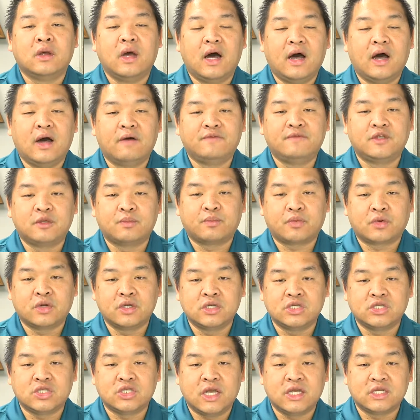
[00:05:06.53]
of
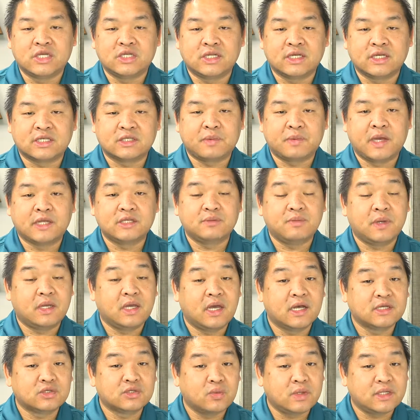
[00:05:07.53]
depreciation expense
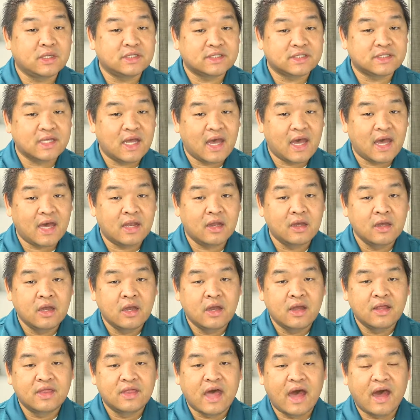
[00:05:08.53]
because we said
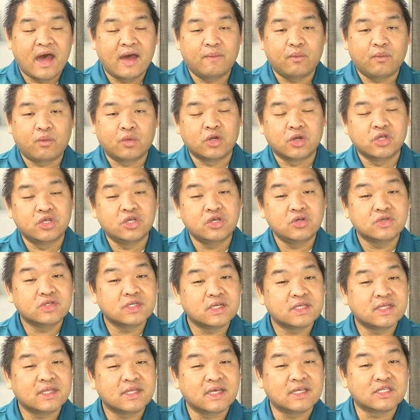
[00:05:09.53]
that we're
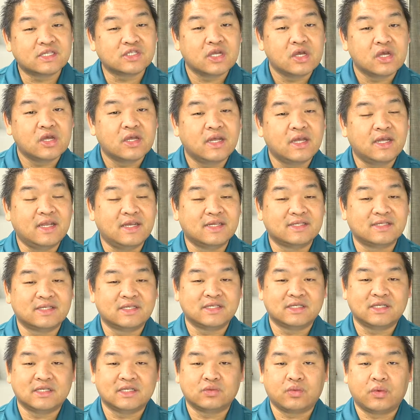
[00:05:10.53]
using this in
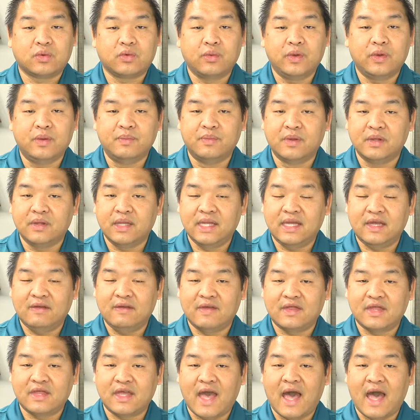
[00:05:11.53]
instances where we believe
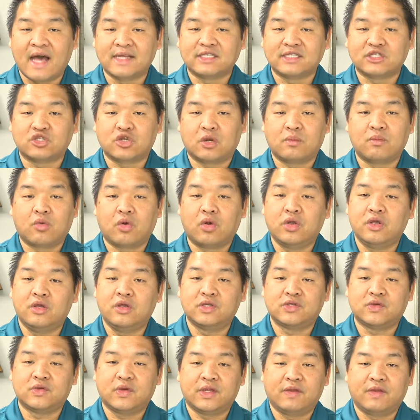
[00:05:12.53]
that the assets are more
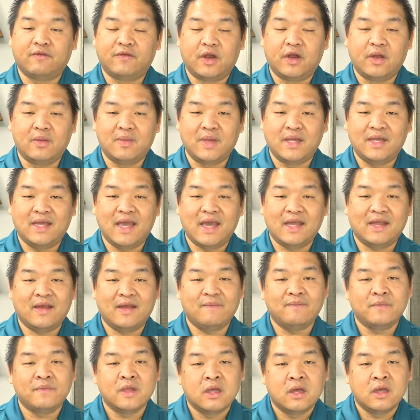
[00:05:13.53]
useful at the very
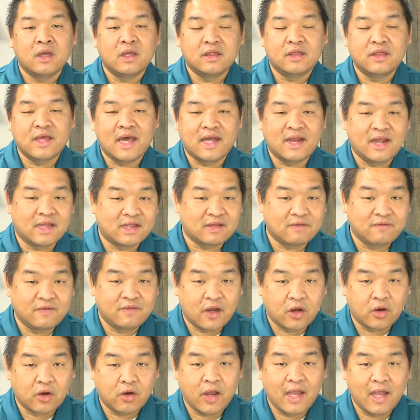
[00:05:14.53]
beginning than at the
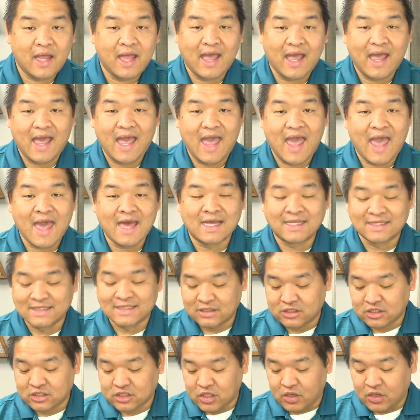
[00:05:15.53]
very
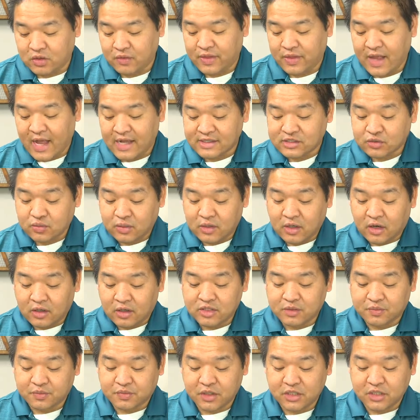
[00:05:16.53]
end. So that's what our
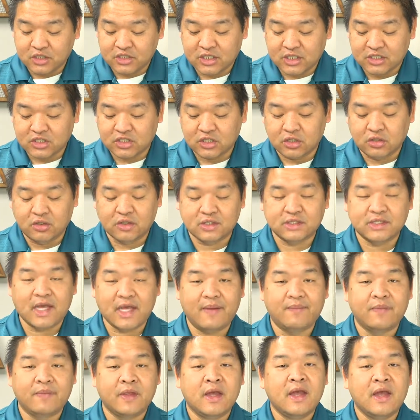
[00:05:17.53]
depreciation looks
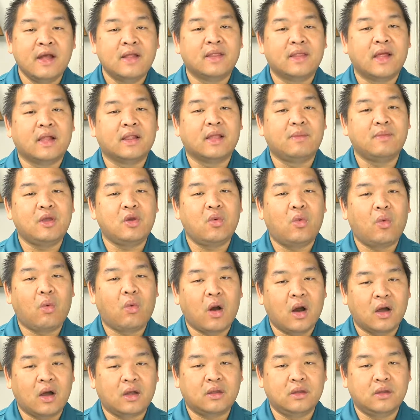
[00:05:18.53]
like. Now let me
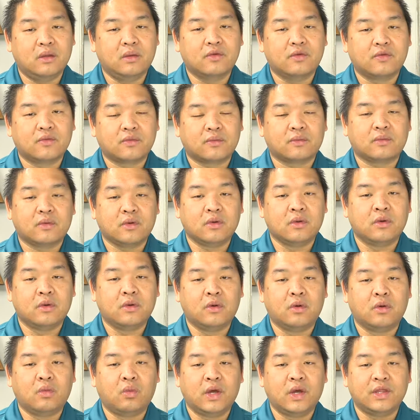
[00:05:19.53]
walk you
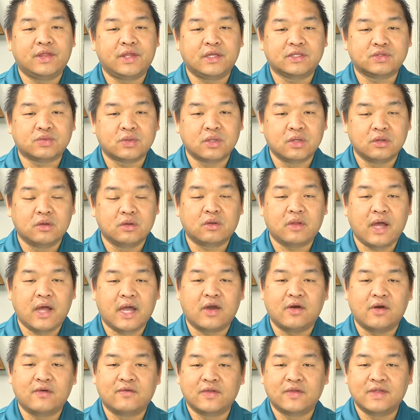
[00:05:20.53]
through what this would look
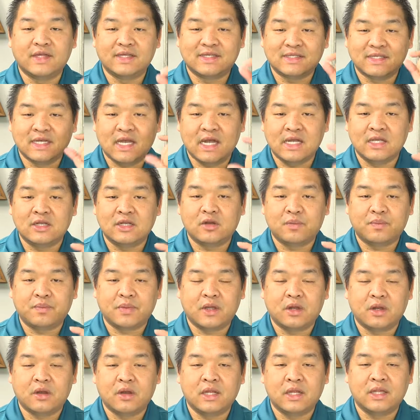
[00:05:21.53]
like over the 10 year
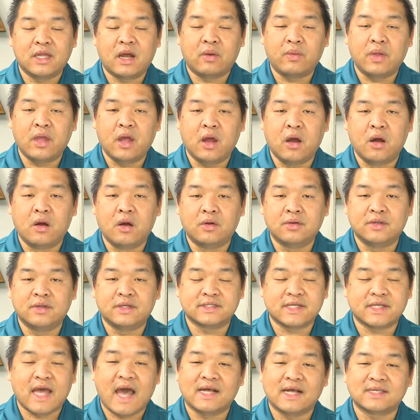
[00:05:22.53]
period that we own
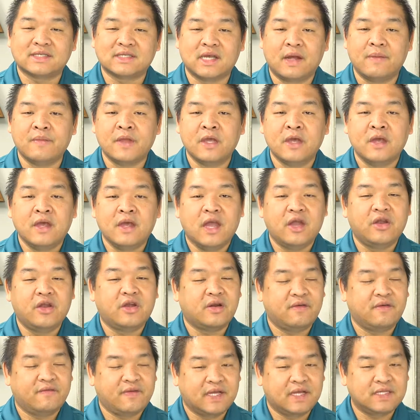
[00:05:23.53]
this asset. And you're
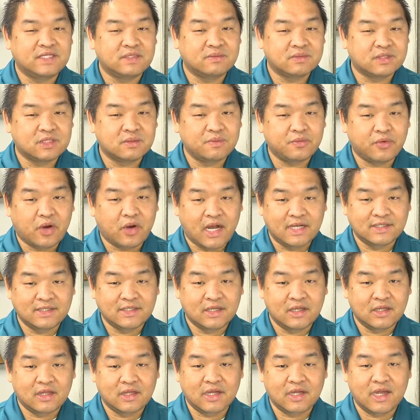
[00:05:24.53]
gonna find some
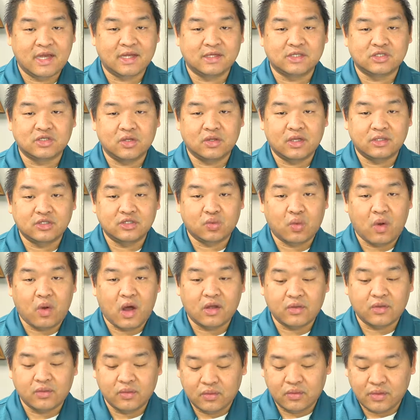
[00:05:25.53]
surprising things. So let's
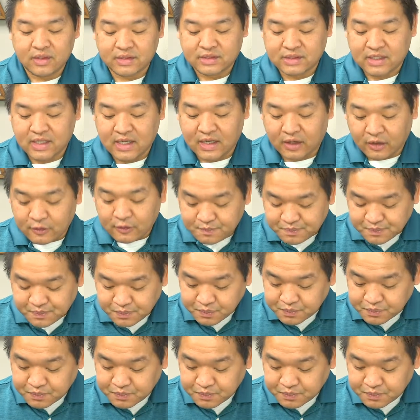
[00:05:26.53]
walk through this here.